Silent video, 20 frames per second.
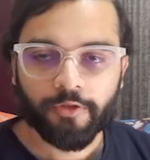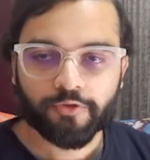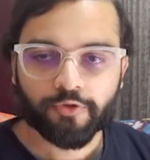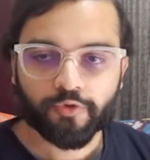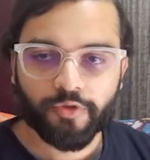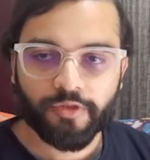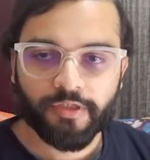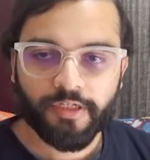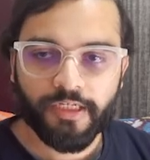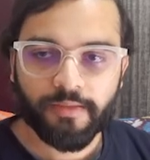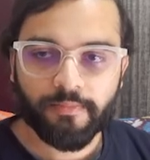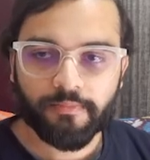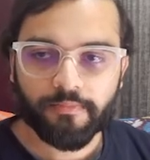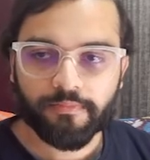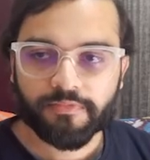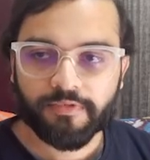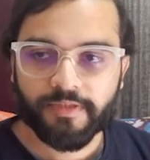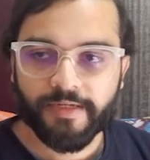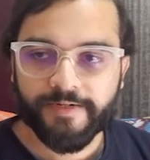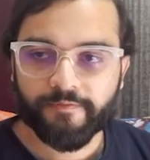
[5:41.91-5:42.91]
So
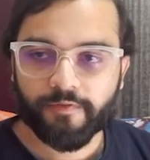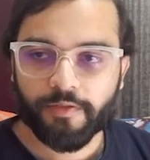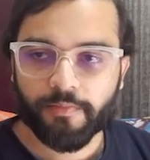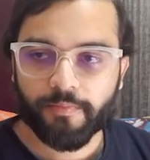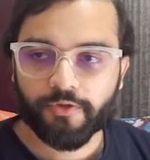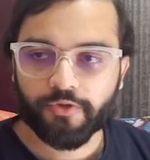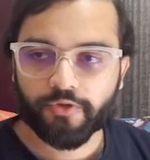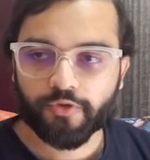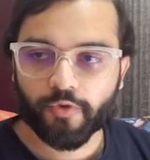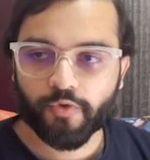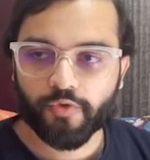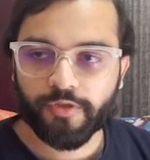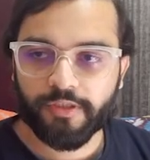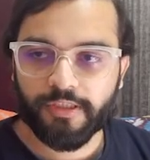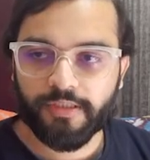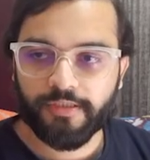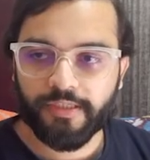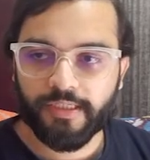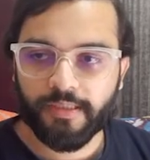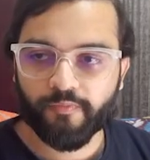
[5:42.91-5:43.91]
name, that will be stored
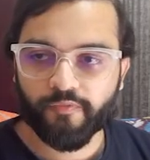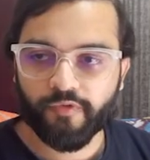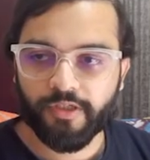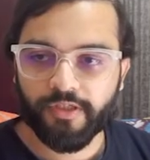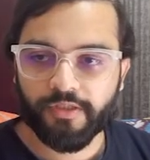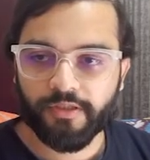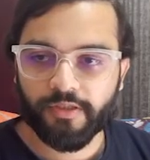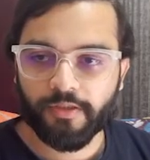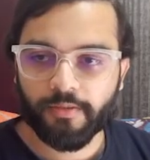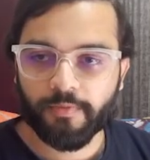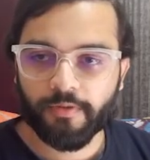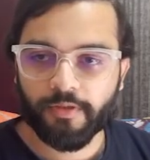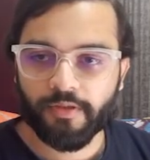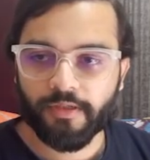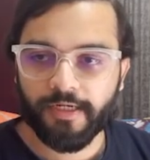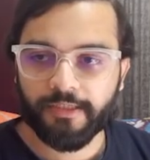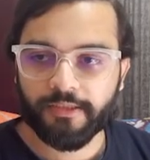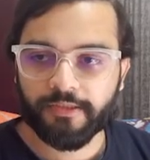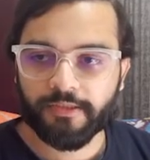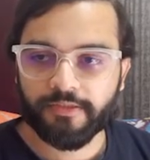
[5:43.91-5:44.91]
in name variable,
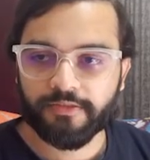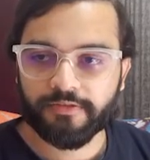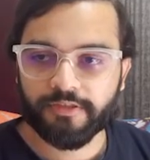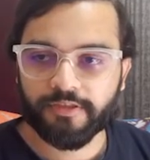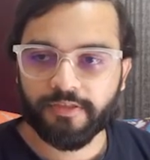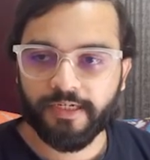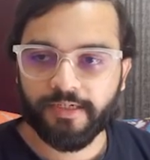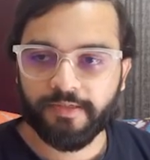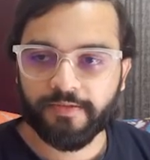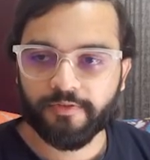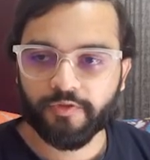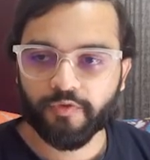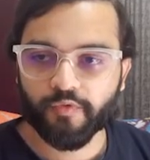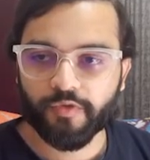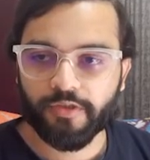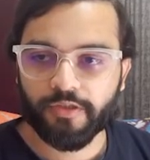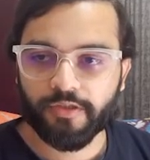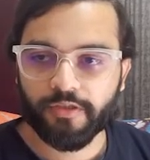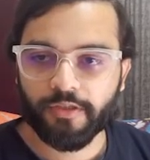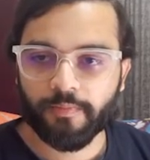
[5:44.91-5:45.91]
address in address
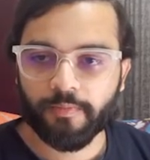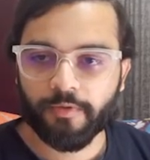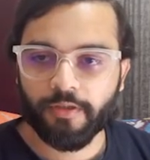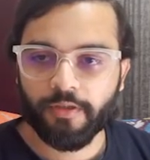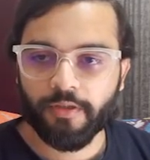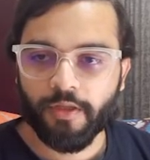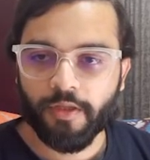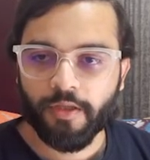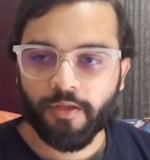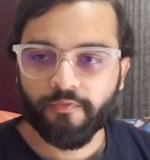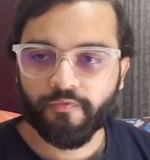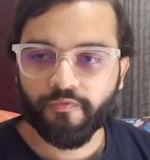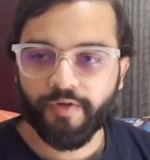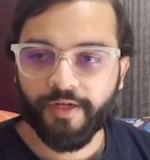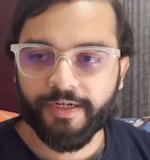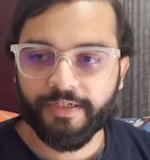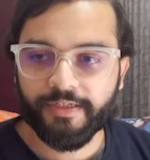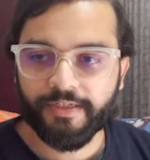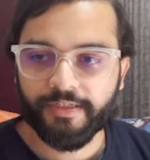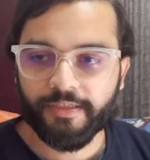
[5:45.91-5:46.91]
variable,
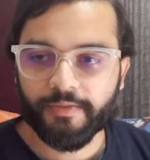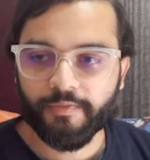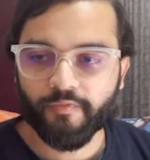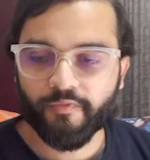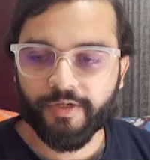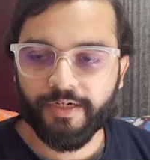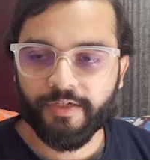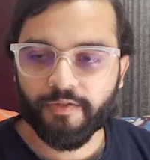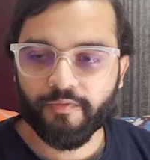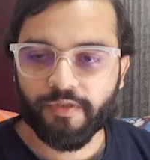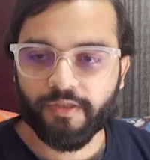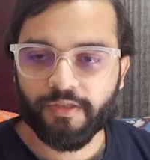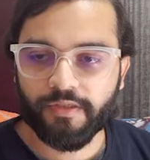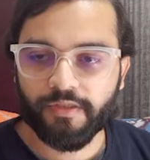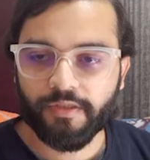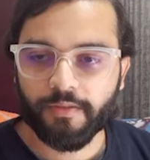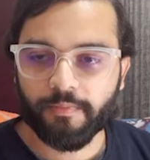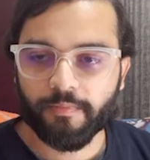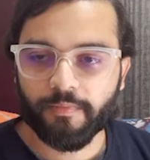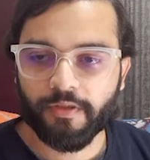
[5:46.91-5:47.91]
weight in weight
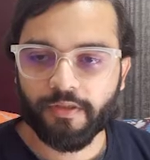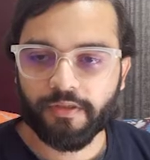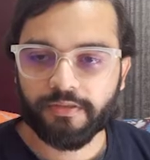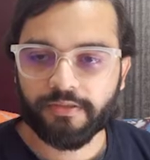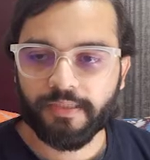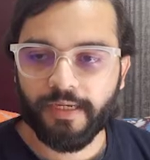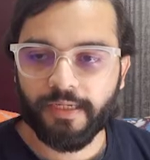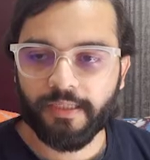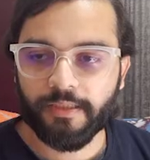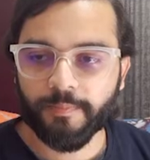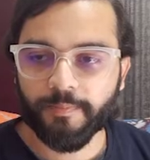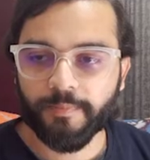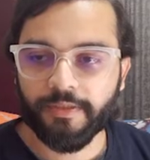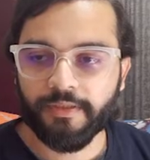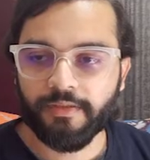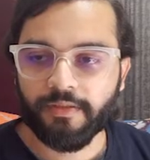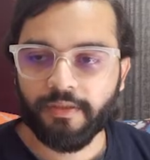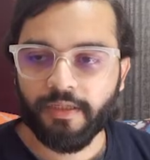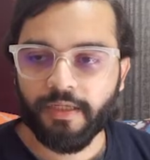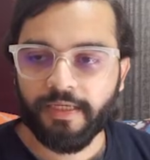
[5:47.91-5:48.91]
variable, type
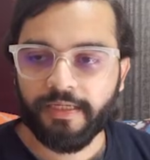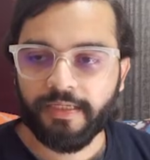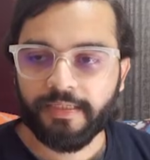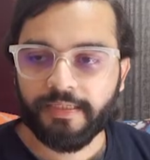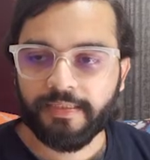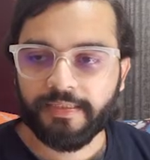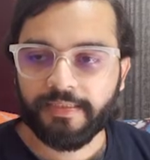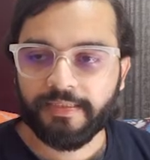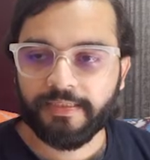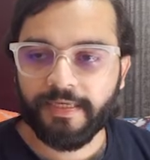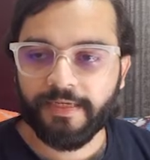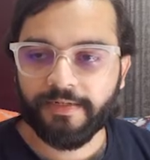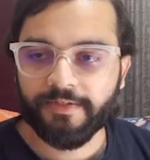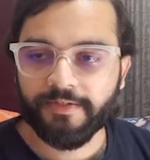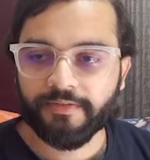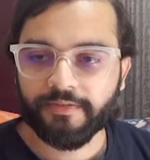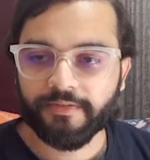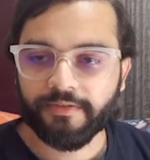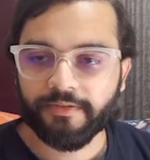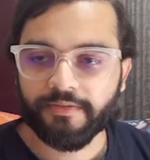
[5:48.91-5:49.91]
in
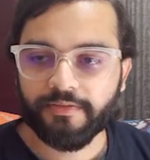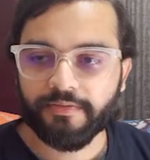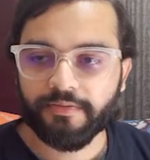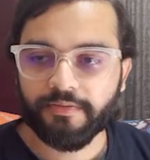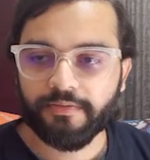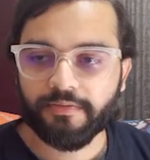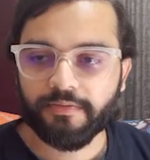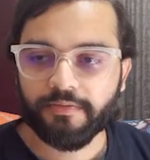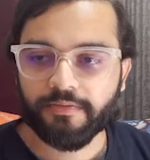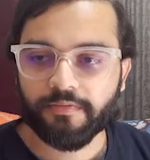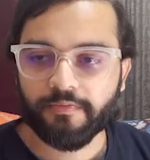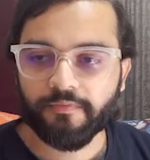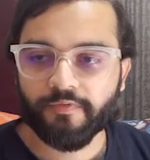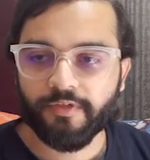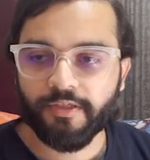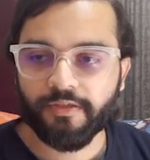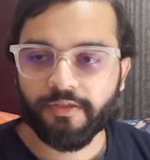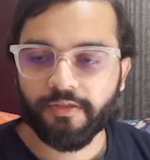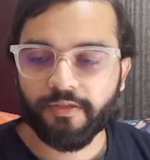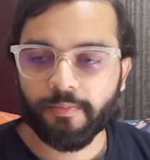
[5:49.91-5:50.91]
character
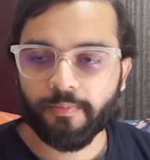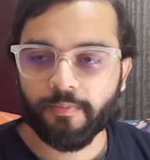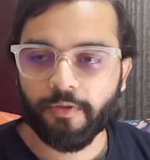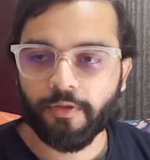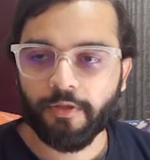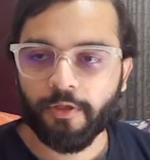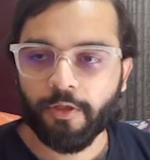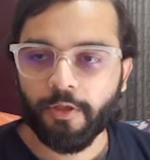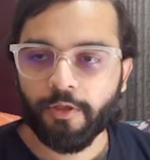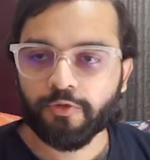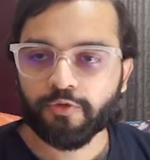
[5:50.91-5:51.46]
variable.